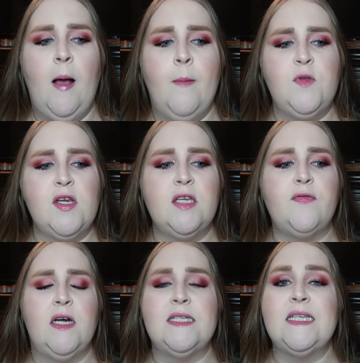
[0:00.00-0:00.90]
Just as far
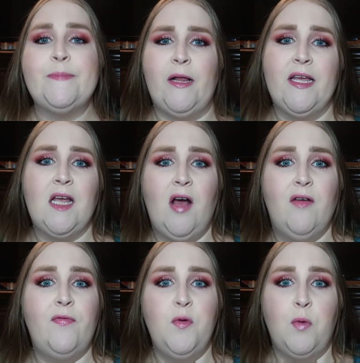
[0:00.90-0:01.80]
as the spelling of
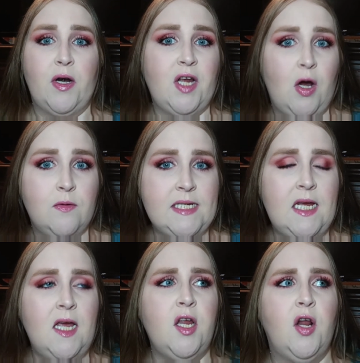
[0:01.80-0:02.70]
the word cozy,
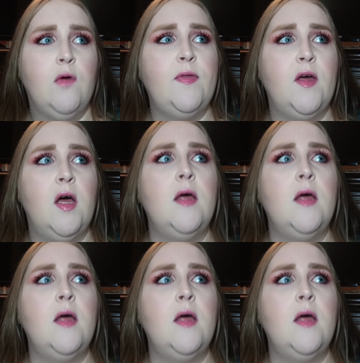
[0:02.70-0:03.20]
you know, the